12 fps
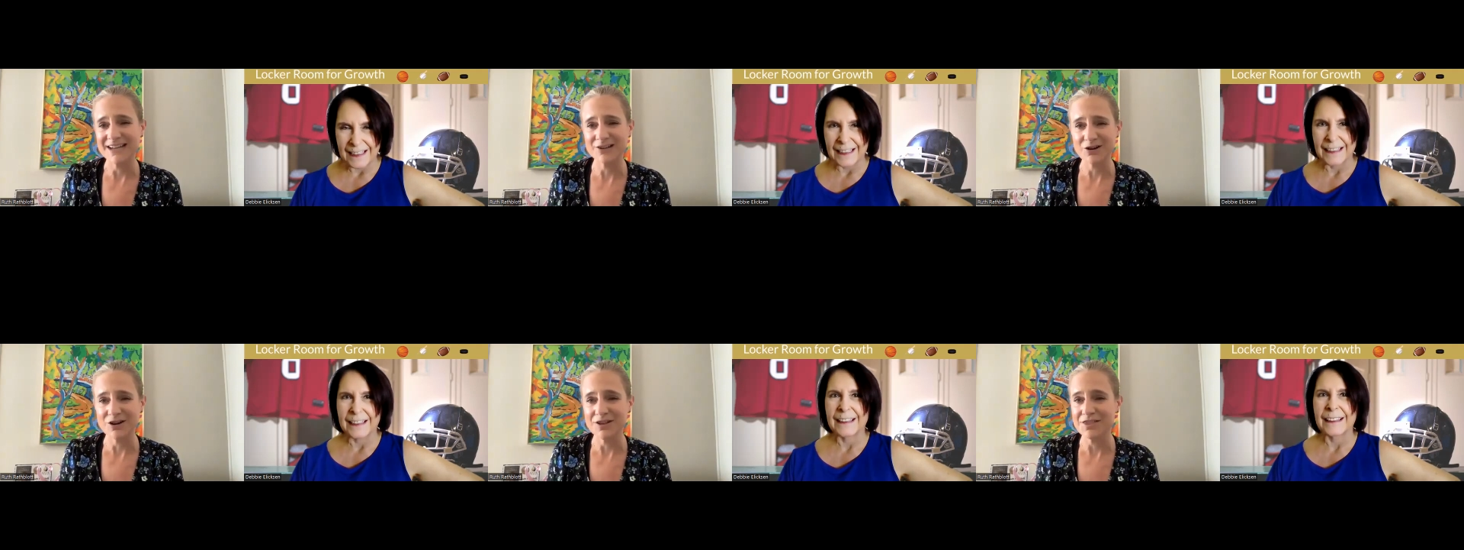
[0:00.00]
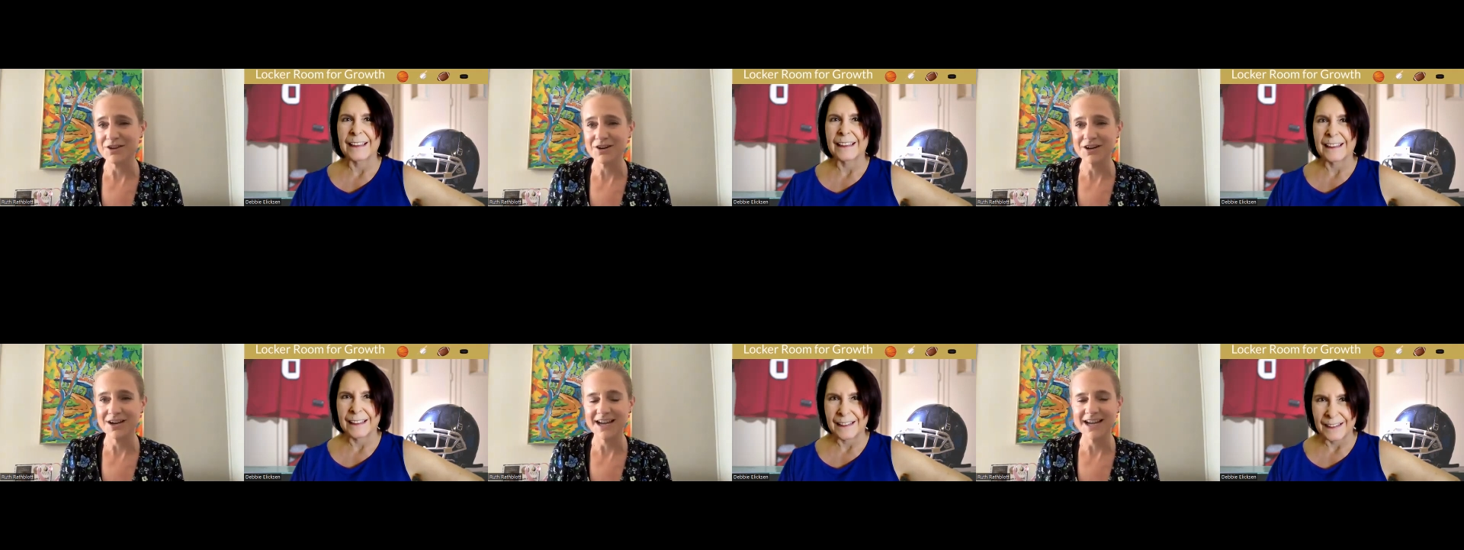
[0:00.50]
Speaker 1: and an
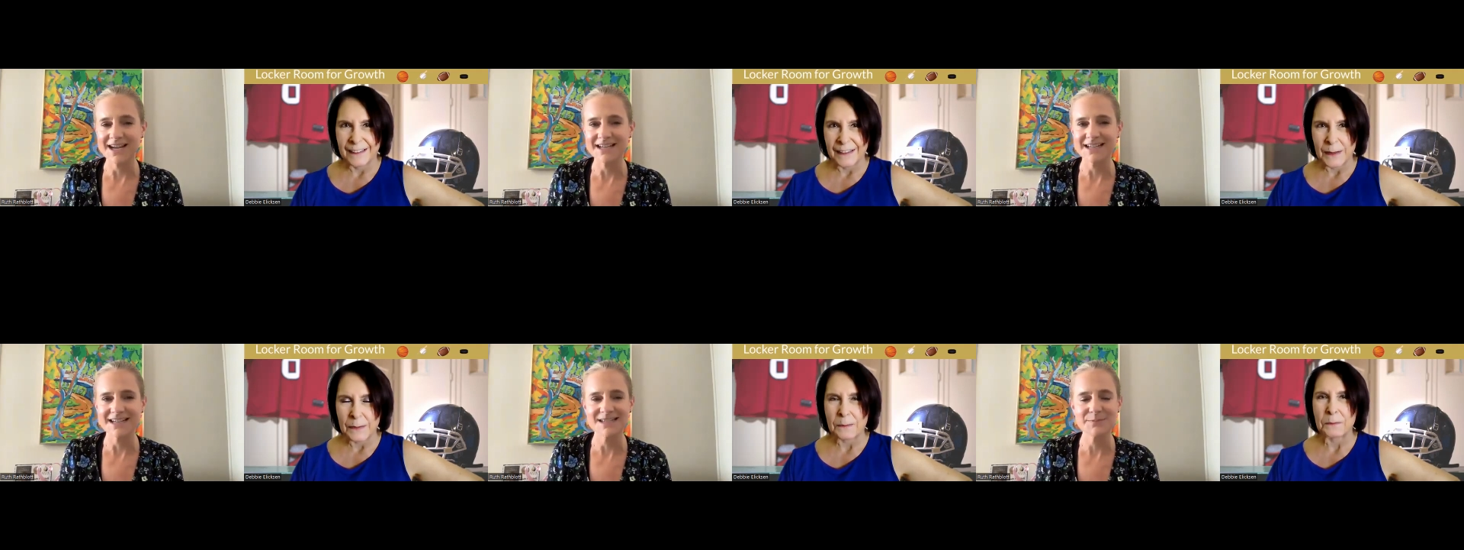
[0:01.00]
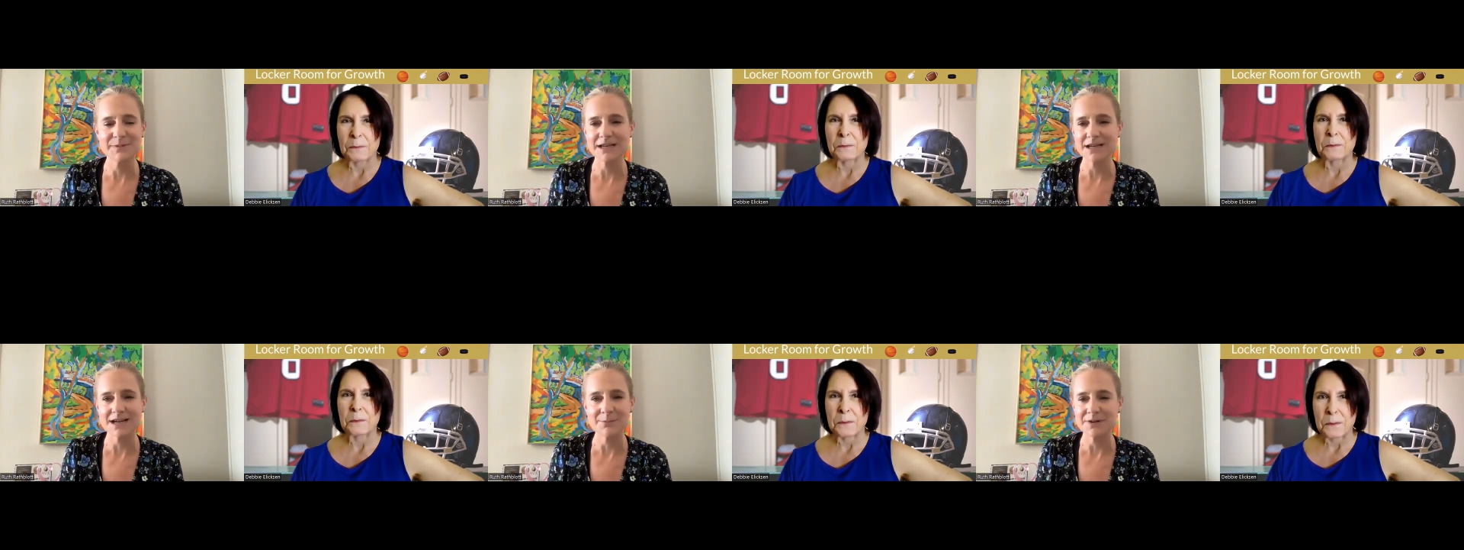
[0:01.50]
author. And I
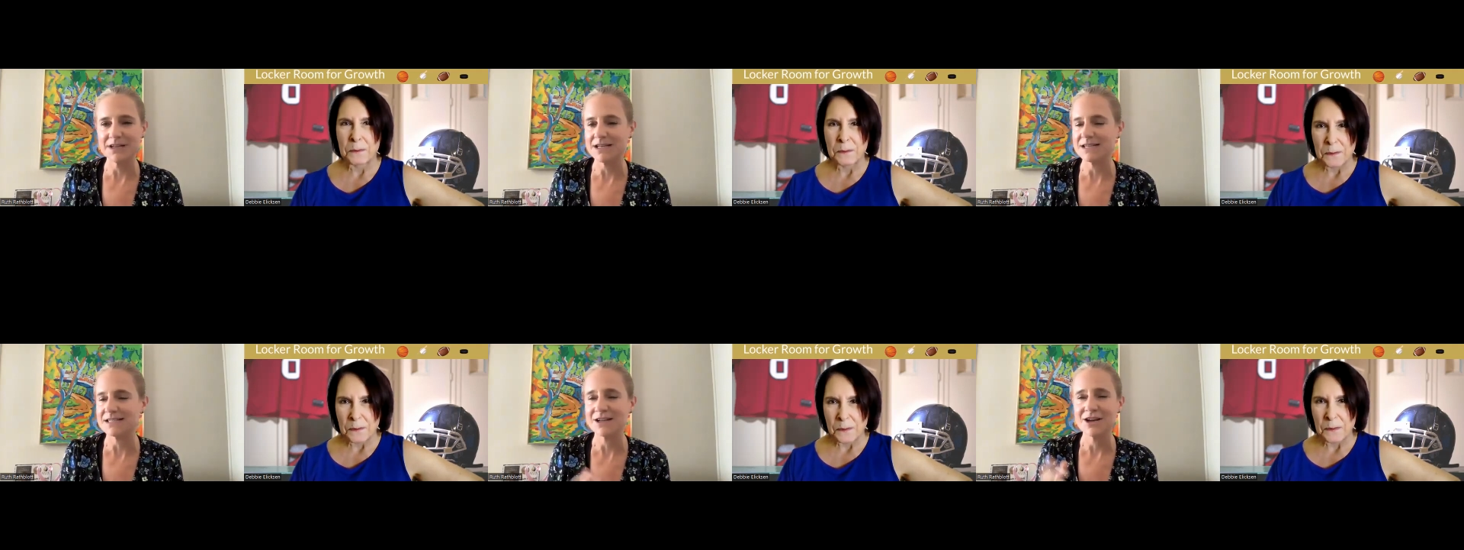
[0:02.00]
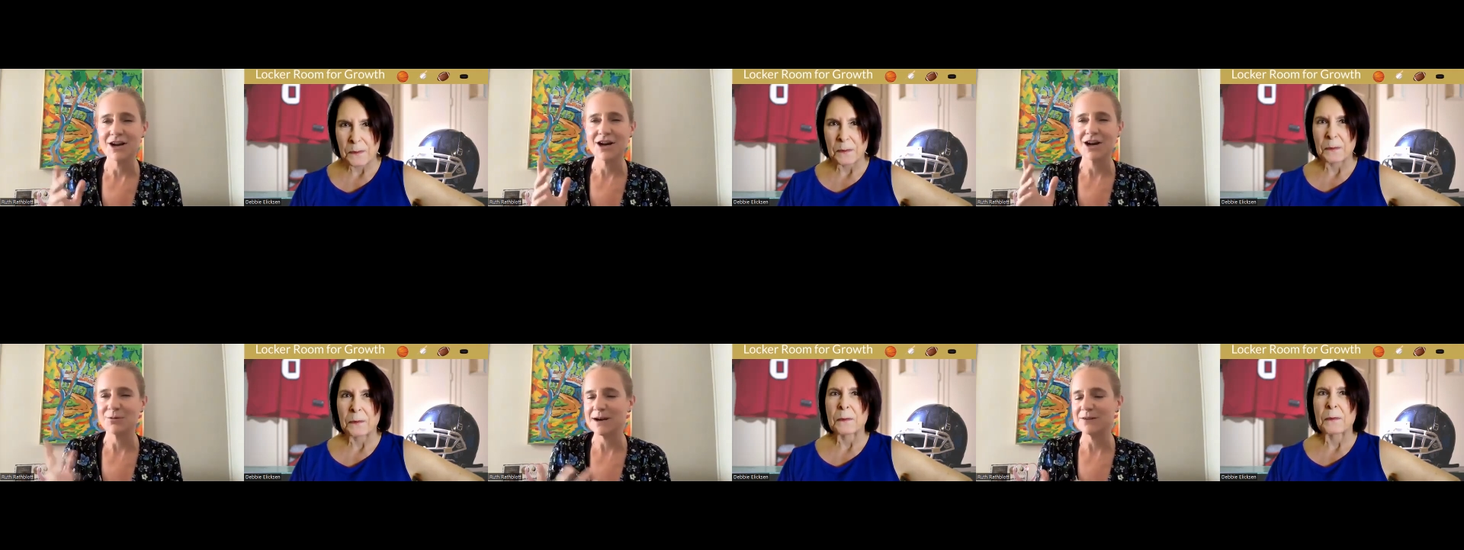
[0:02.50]
speak at companies
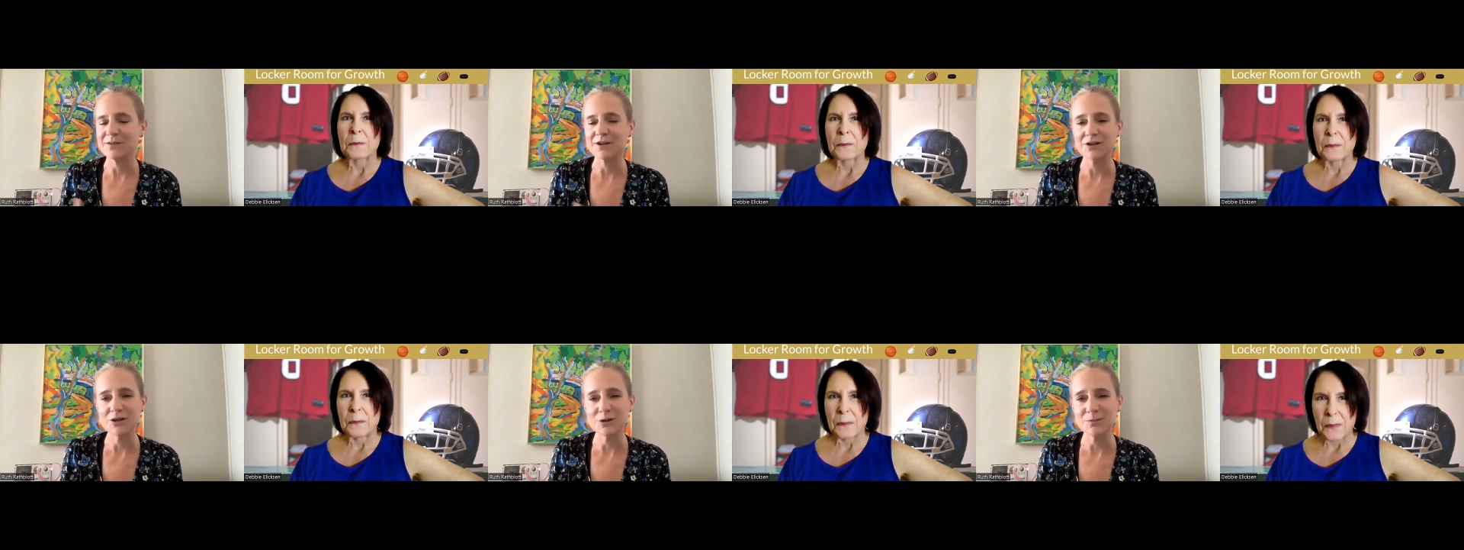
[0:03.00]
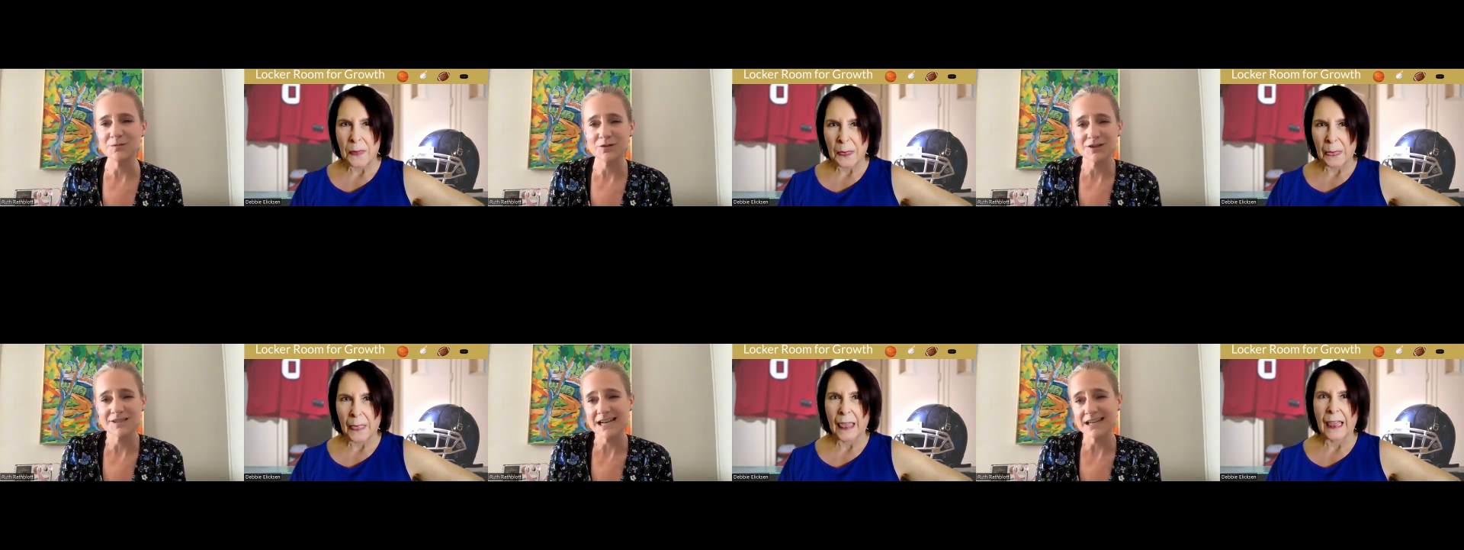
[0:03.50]
around the
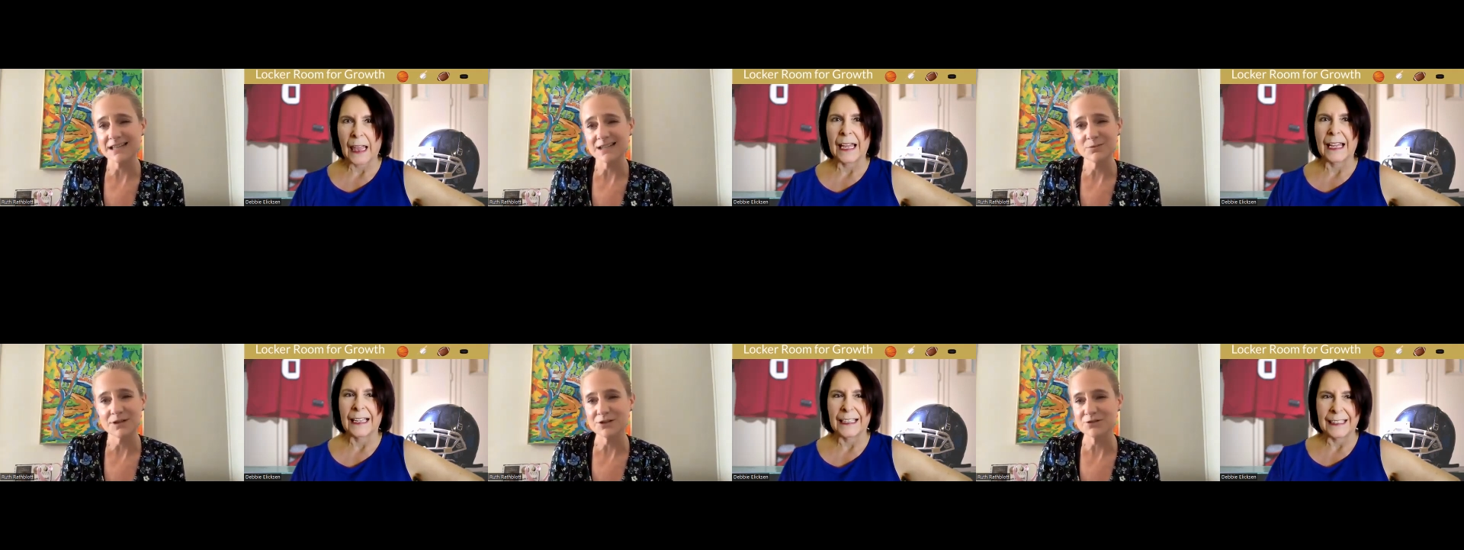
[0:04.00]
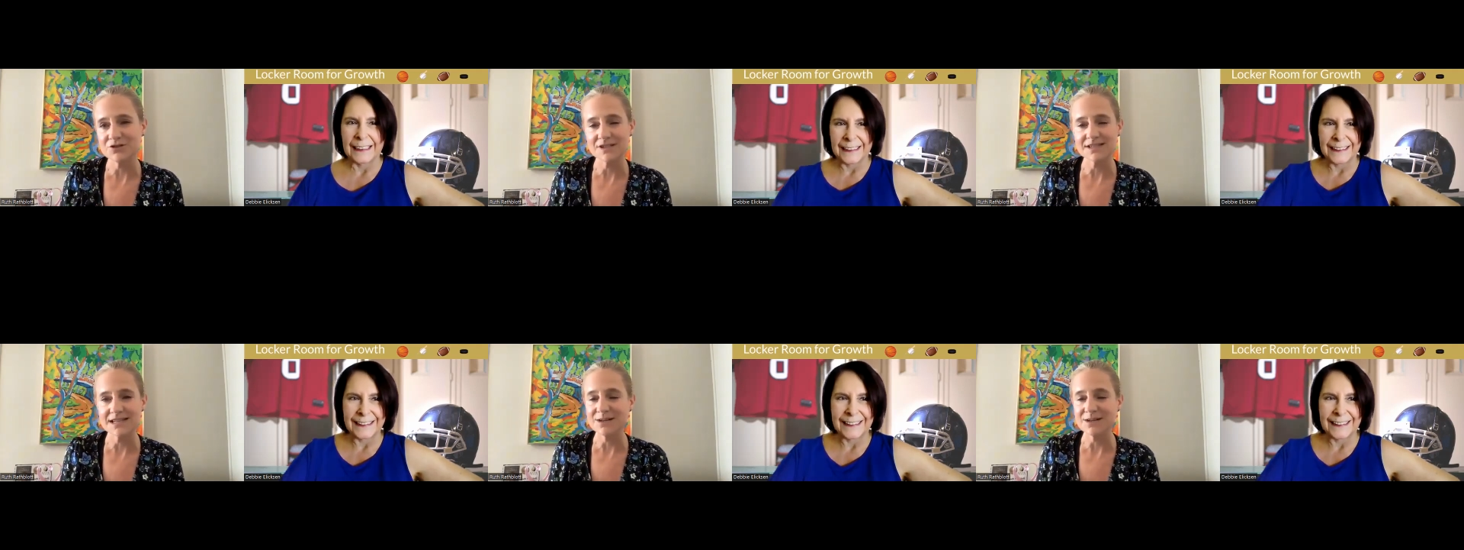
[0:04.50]
globe for exactly what you just